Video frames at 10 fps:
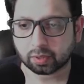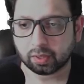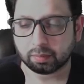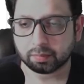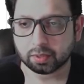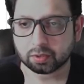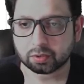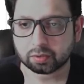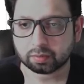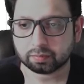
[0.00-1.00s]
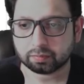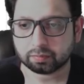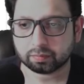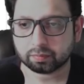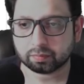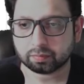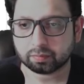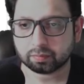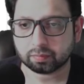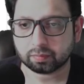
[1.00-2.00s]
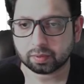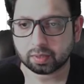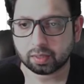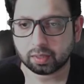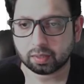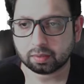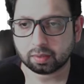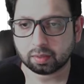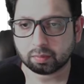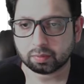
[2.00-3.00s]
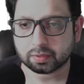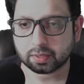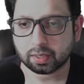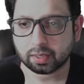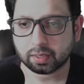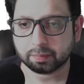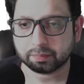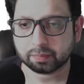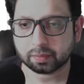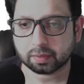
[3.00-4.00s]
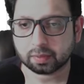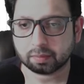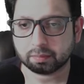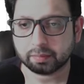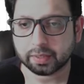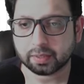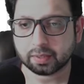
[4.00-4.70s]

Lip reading: image, and I will say media